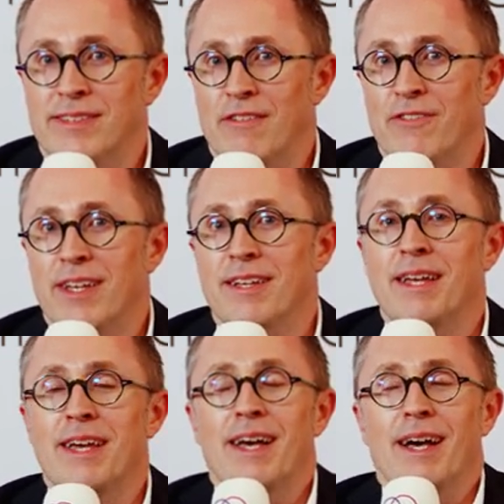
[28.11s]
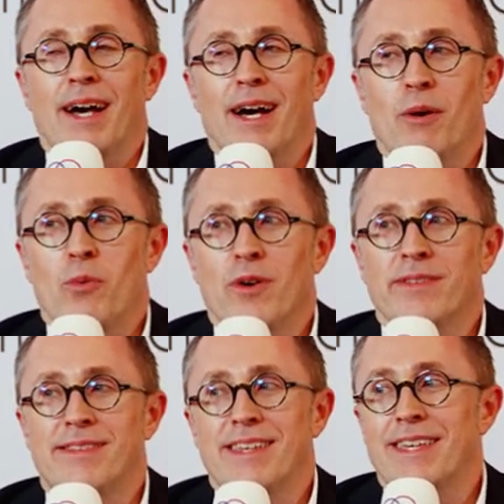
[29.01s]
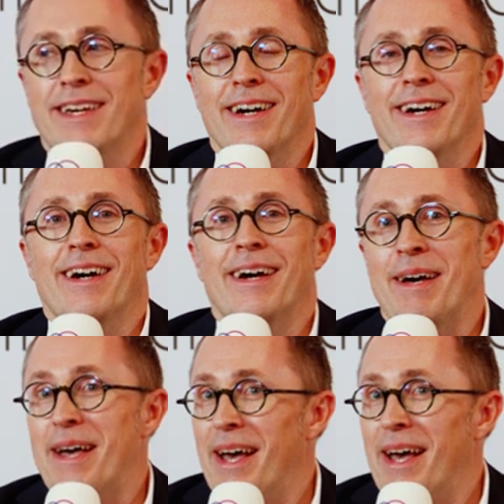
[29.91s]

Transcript: evening was the